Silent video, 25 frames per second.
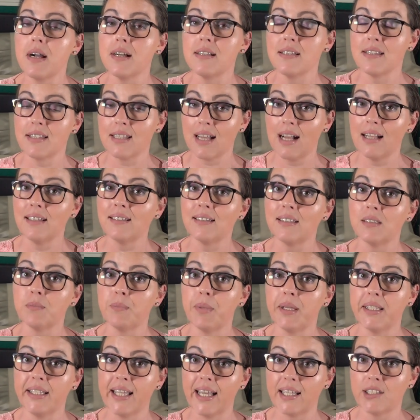consultant
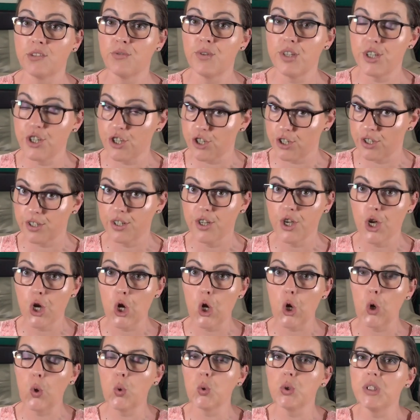pediatrician
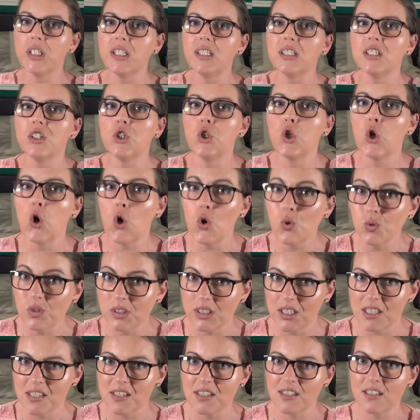who didn't
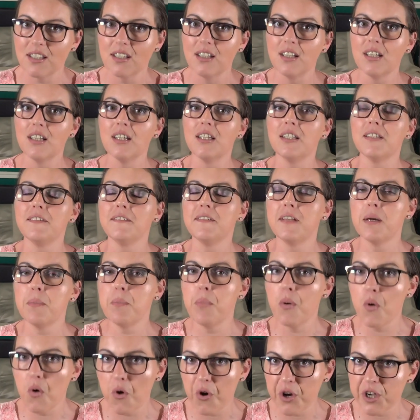notice the
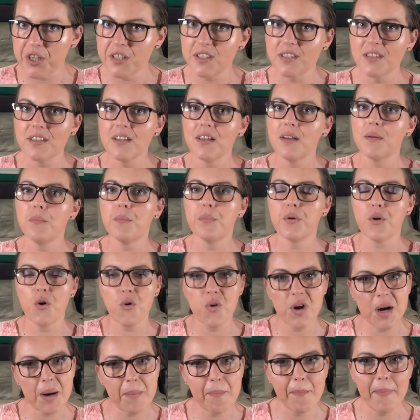boy's
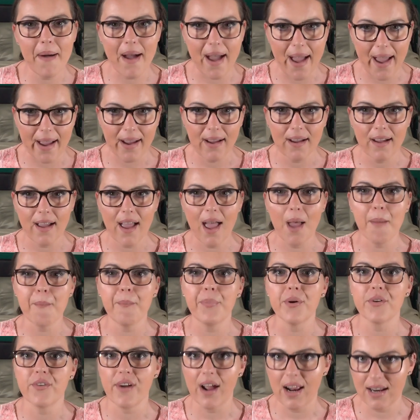broken back
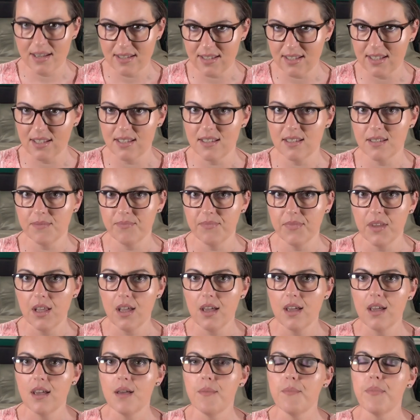and paralysis.
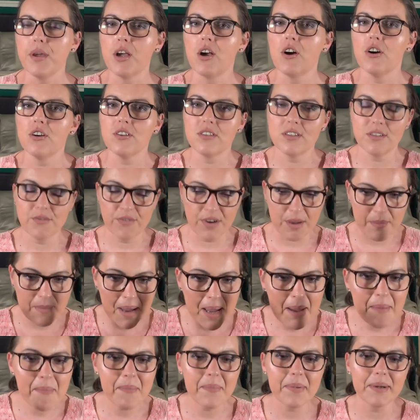Because
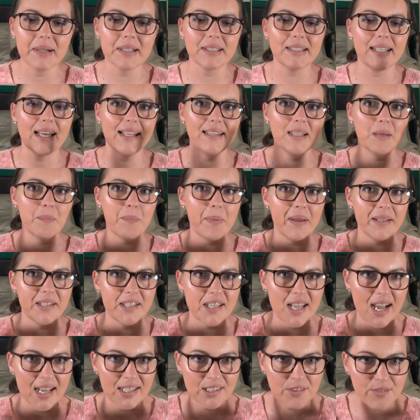remember that the
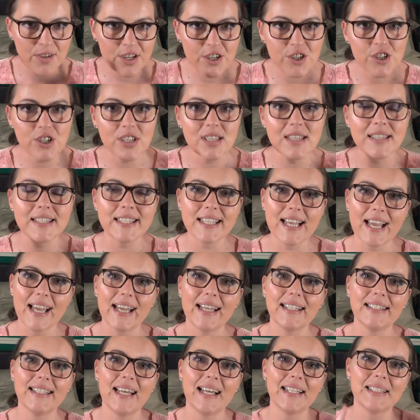pediatrician
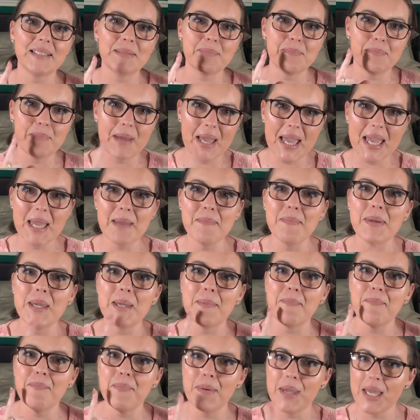said that
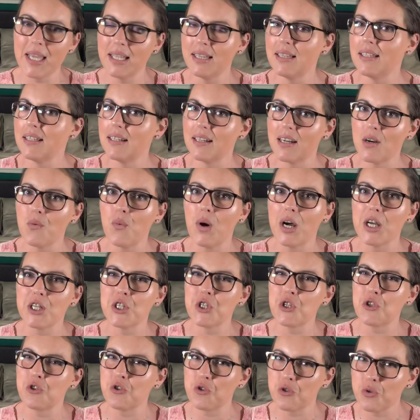baby Peter
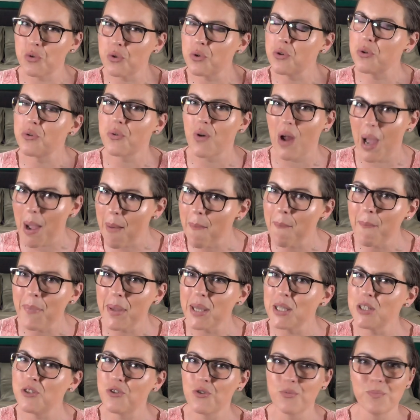was too
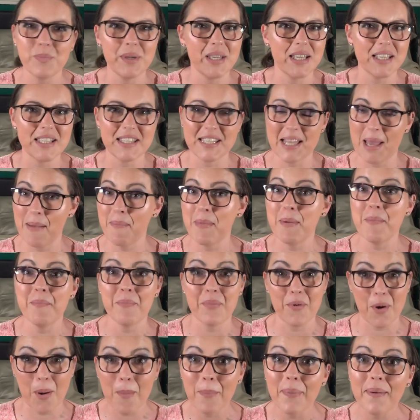grumpy to be
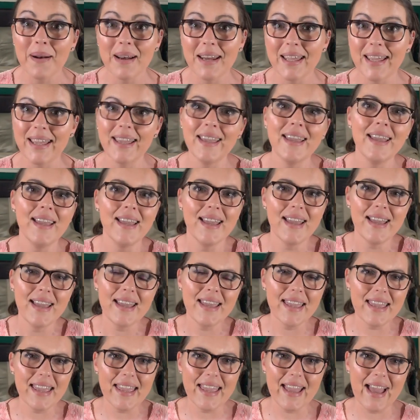examined properly?
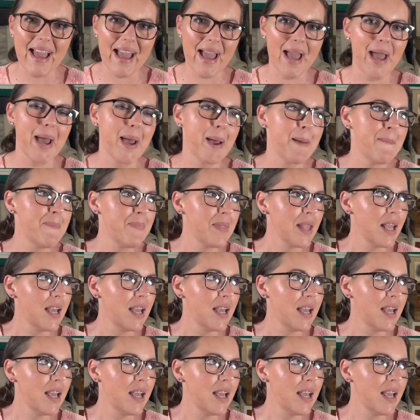Yeah,